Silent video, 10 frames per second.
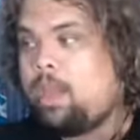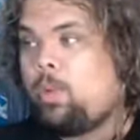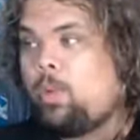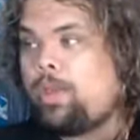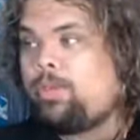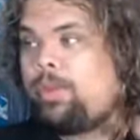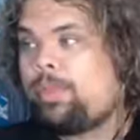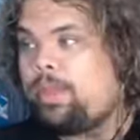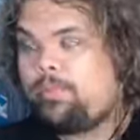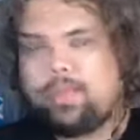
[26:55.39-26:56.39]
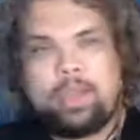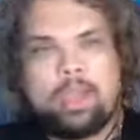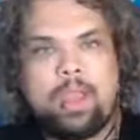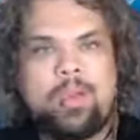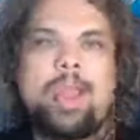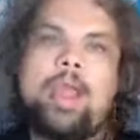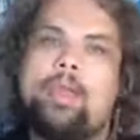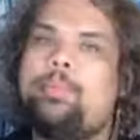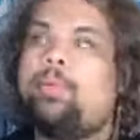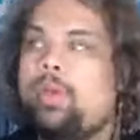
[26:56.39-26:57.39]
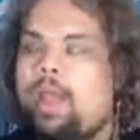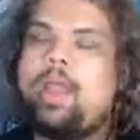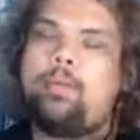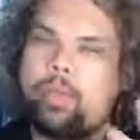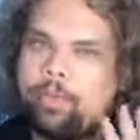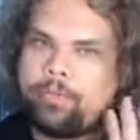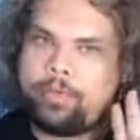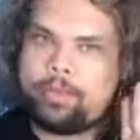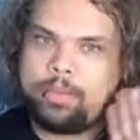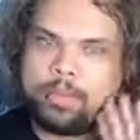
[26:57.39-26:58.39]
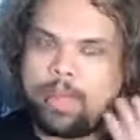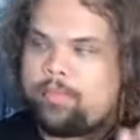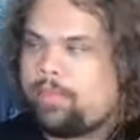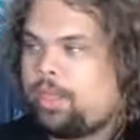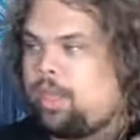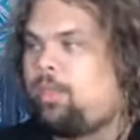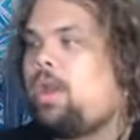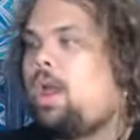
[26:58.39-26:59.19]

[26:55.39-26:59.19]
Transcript: whether it be video, I really prefer the live video,